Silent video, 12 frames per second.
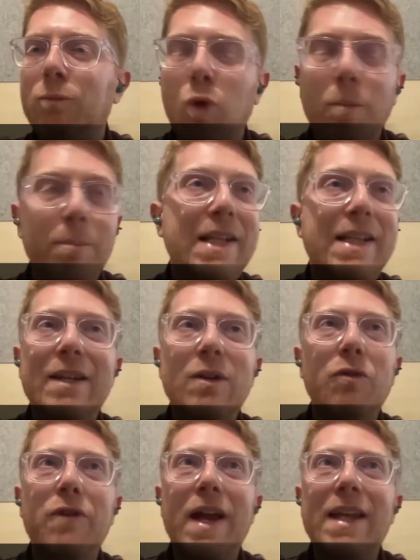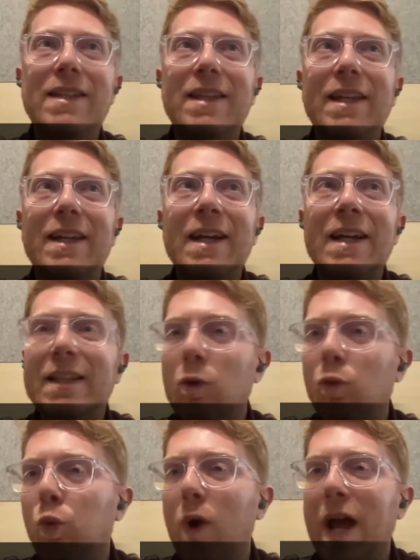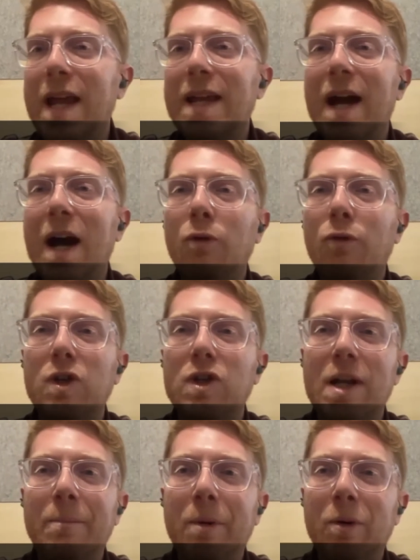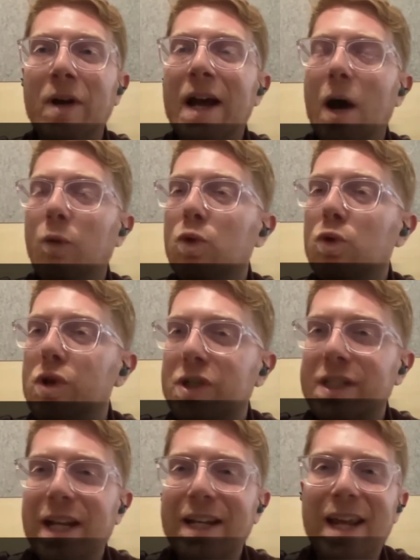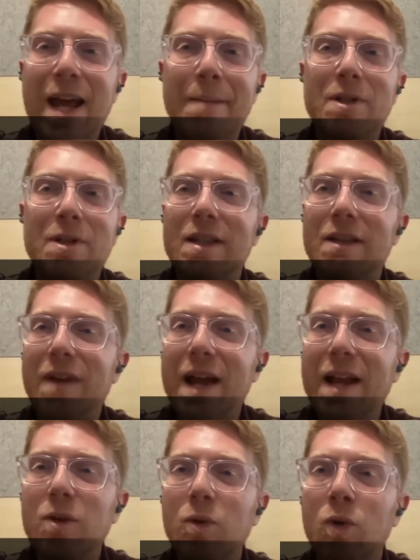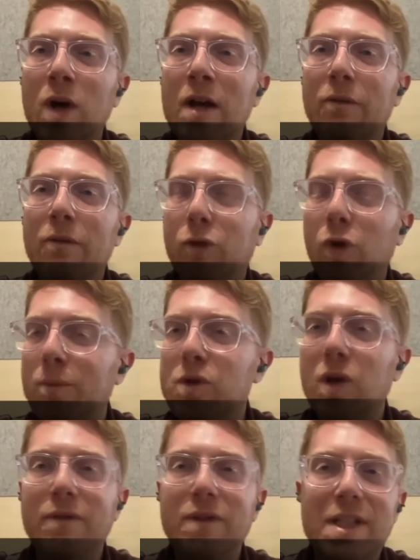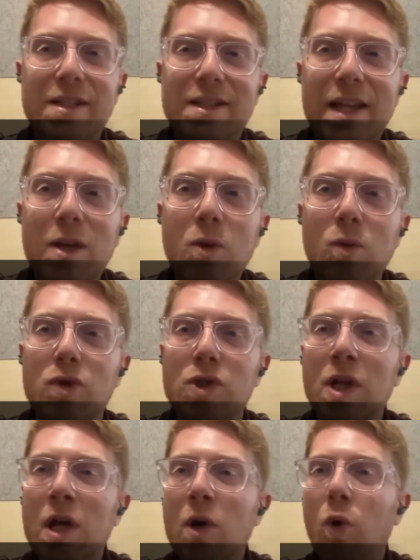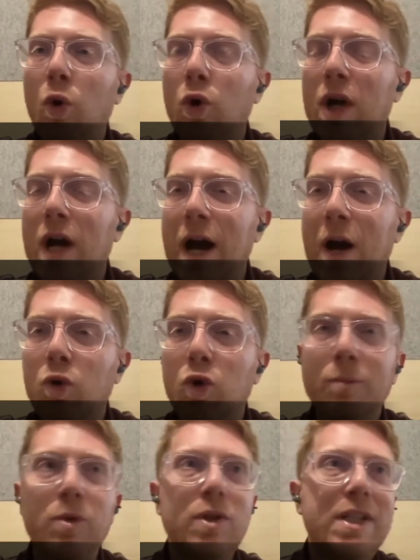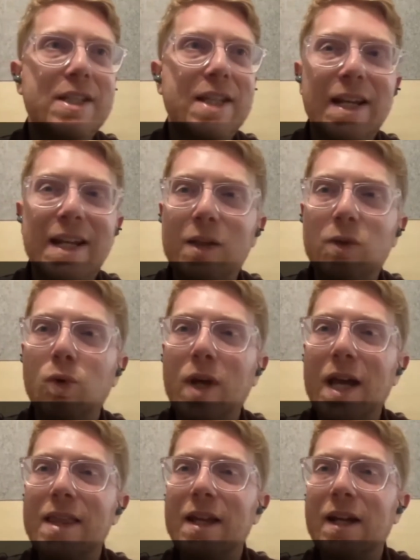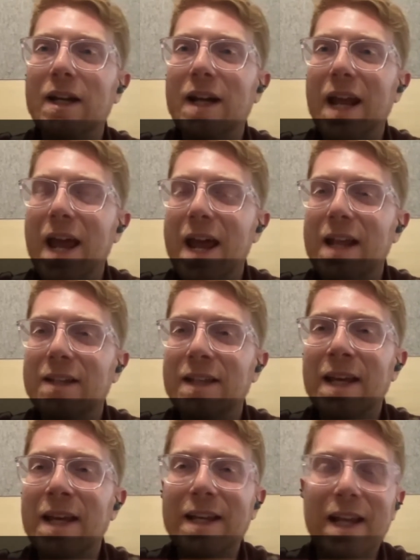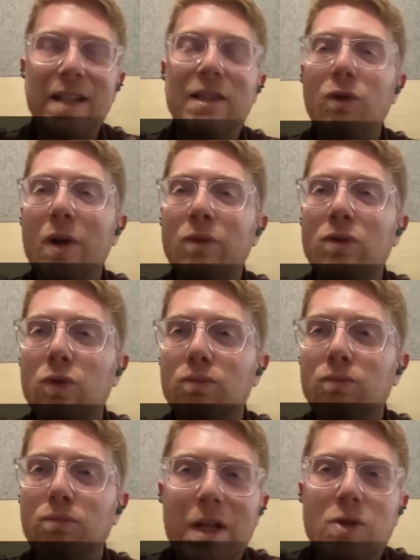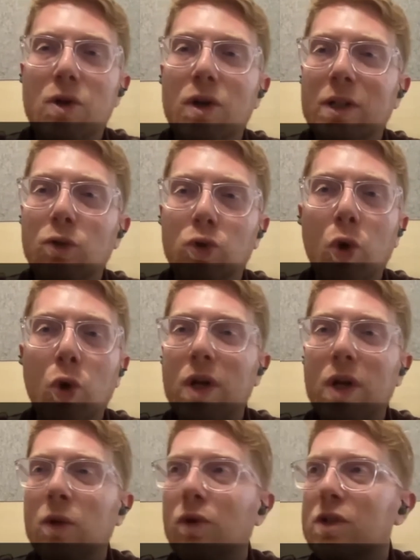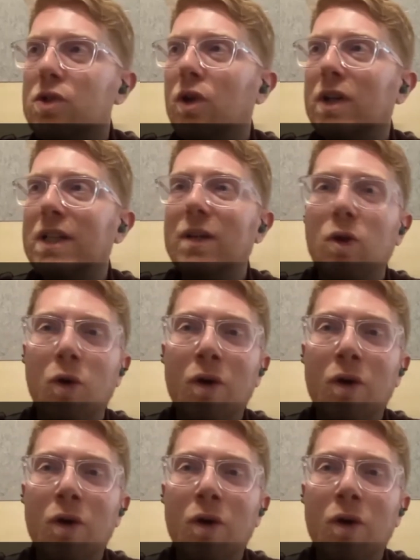completely innovating the way how, for example, how users can capture the value from services they use, or how communities can get together and get around a certain token or a certain,